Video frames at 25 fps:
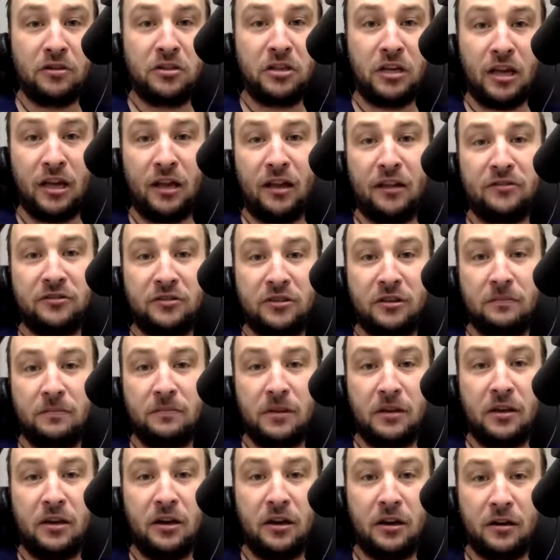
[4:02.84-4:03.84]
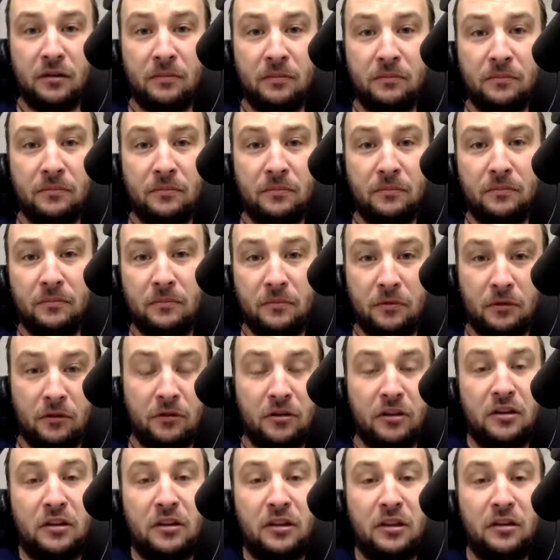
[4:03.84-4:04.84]
chance to become or
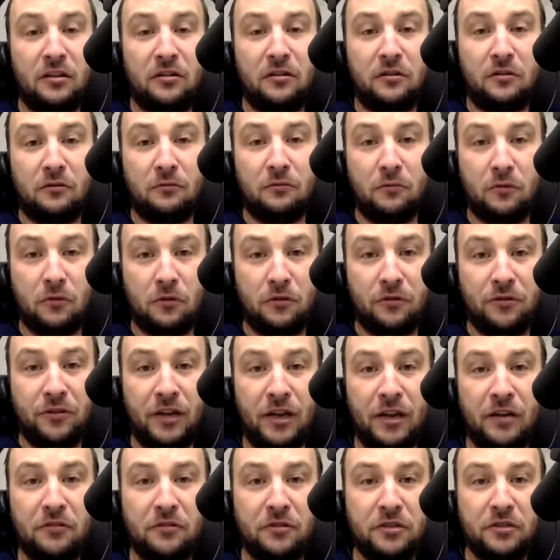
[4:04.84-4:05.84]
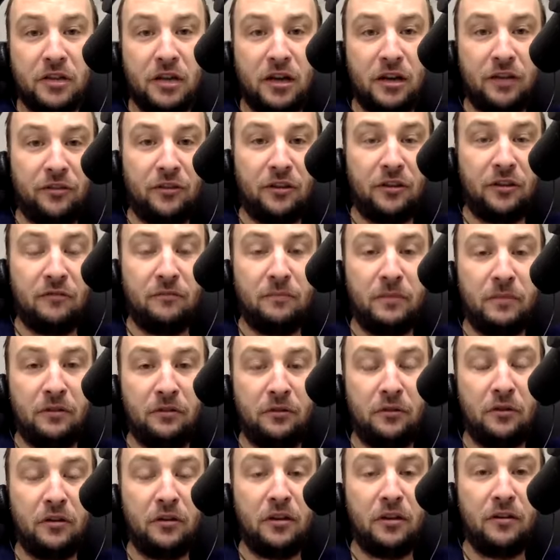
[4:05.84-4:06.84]
to get your world title shot that you've been
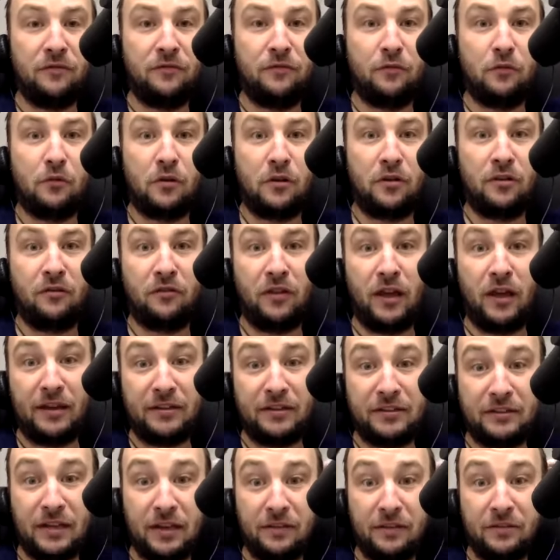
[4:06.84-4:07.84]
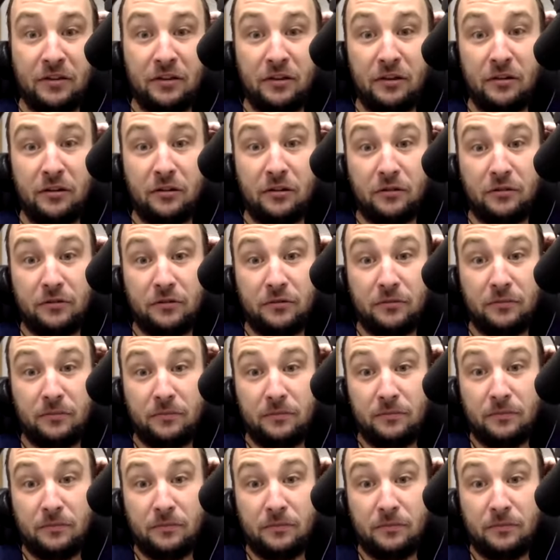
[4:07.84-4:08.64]
looking for in the last 7 years.